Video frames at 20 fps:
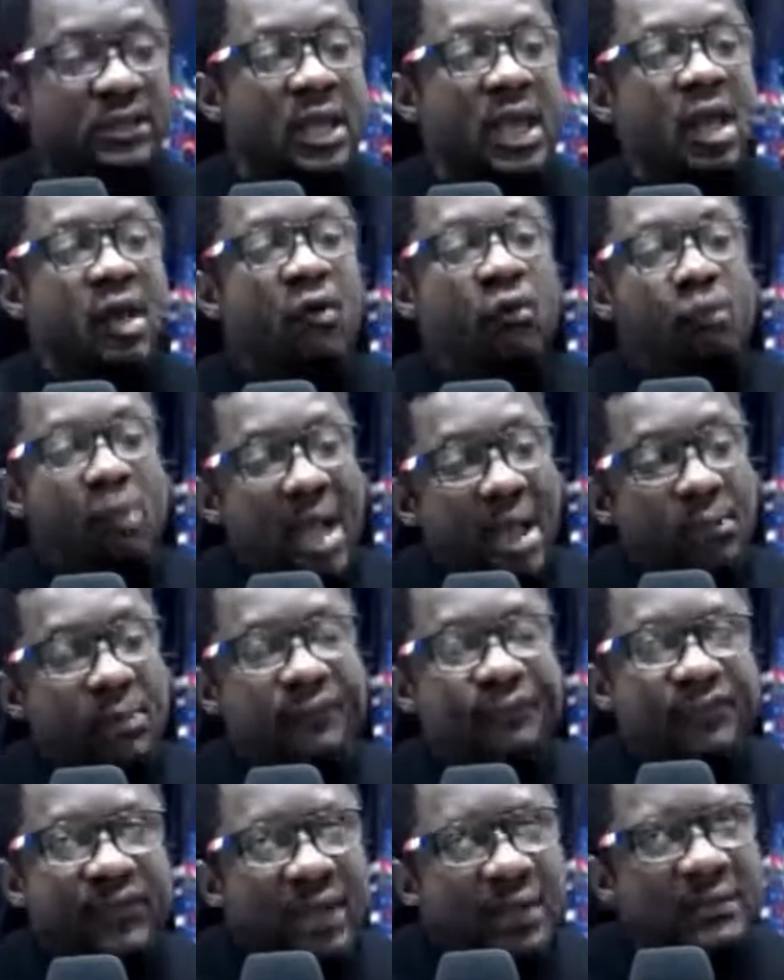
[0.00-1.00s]
where we
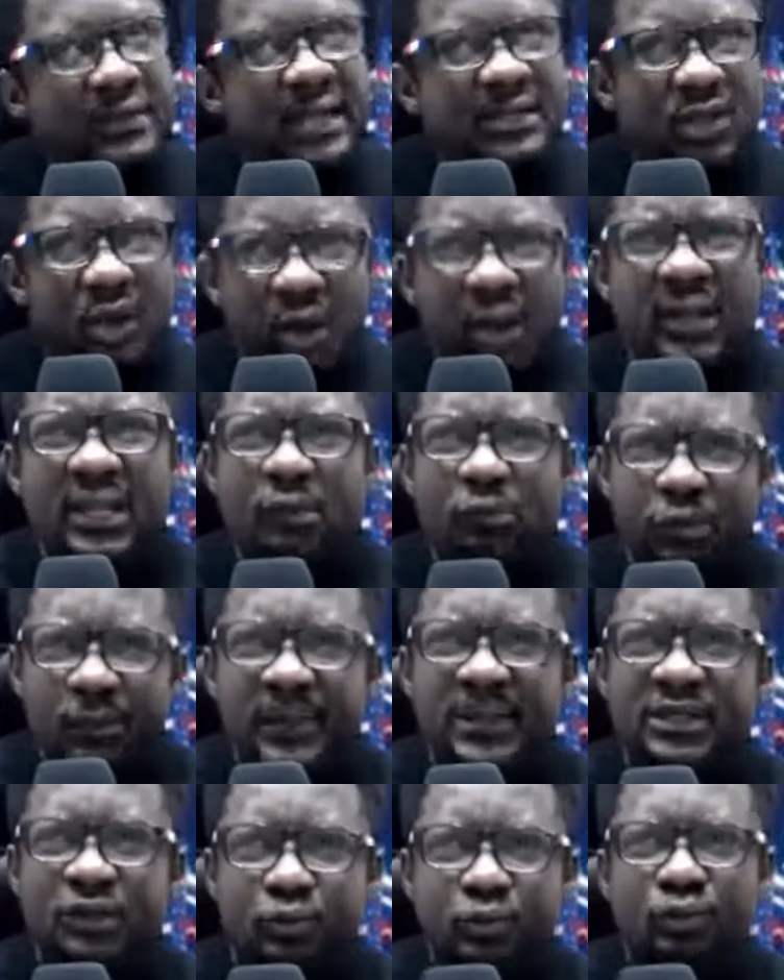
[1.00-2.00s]
felt that all a woman
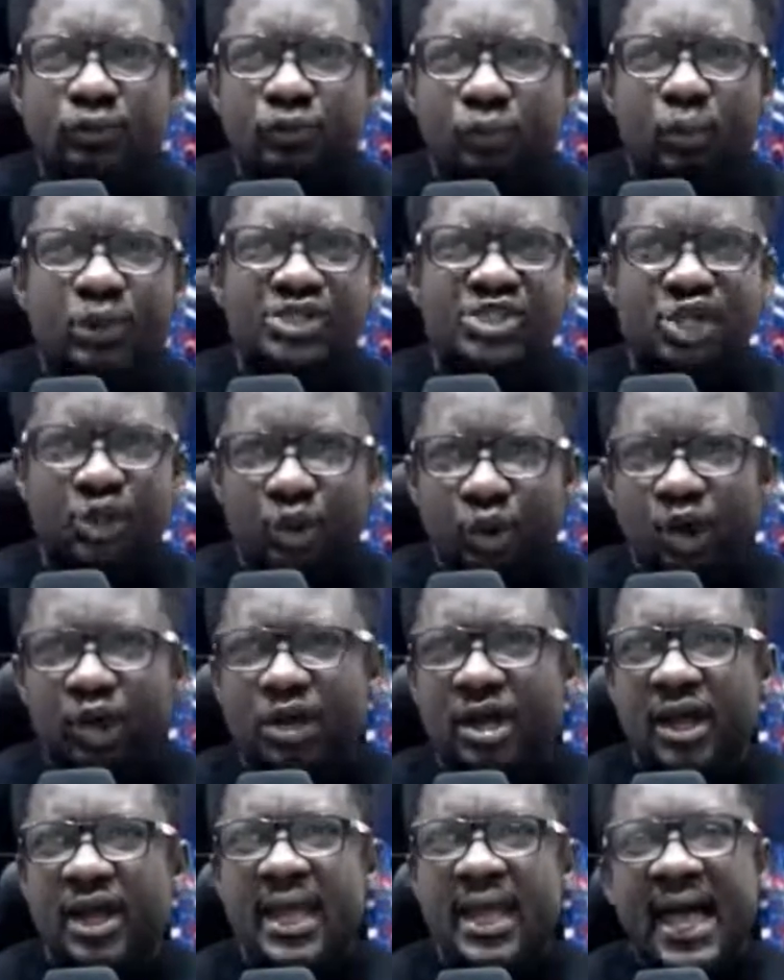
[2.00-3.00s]
could do was cook
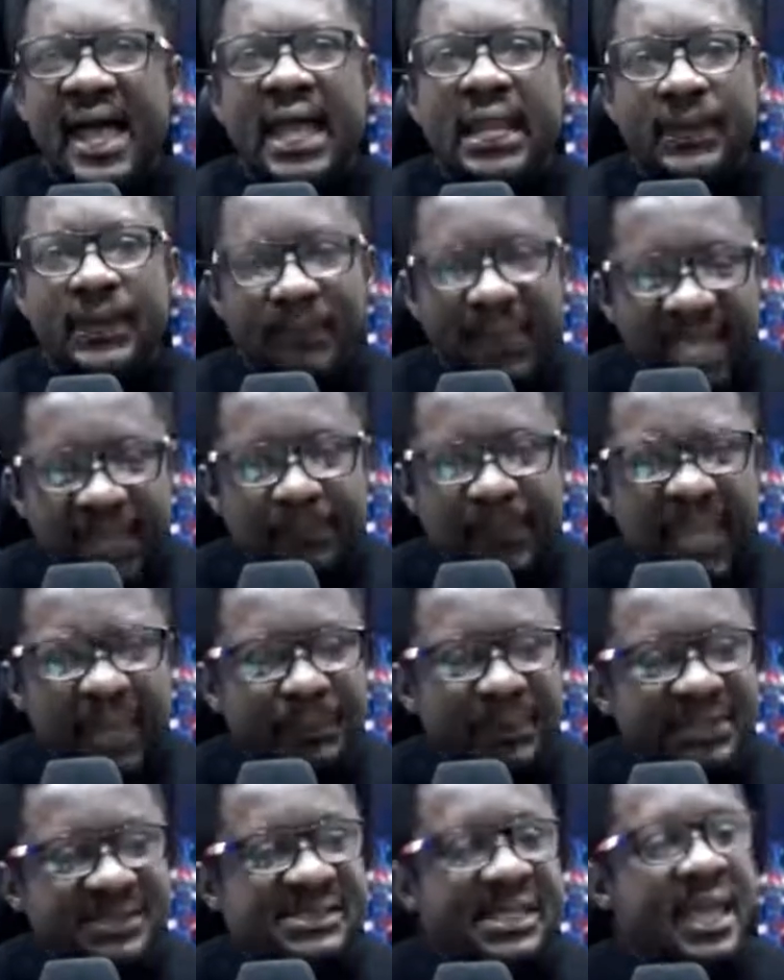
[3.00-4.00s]
and make
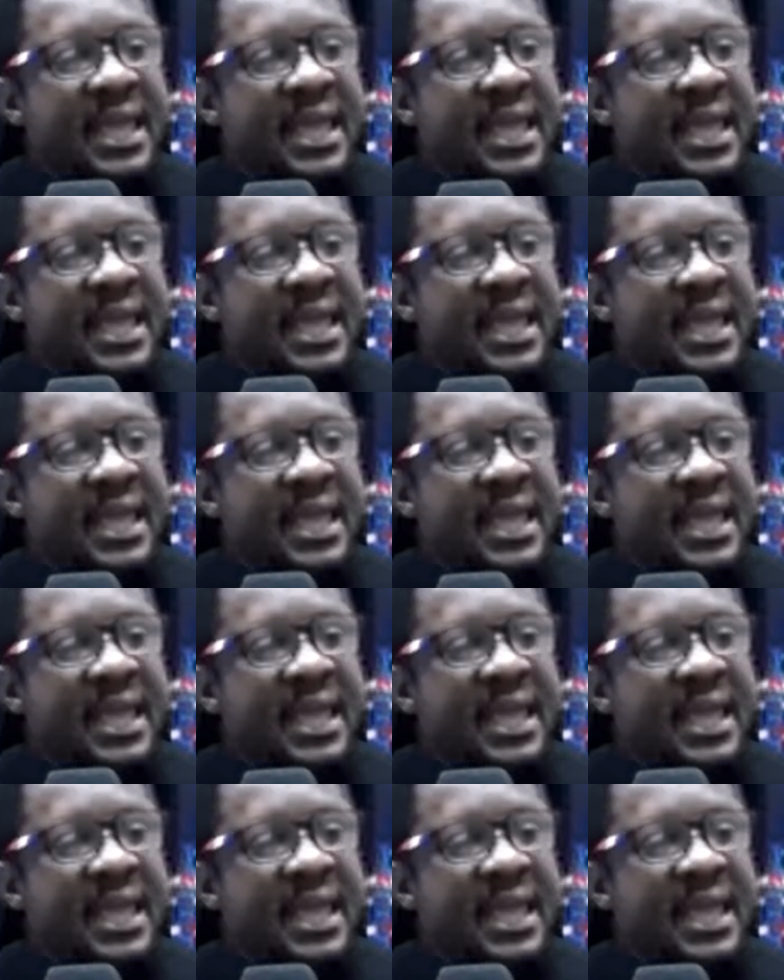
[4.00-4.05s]
babies.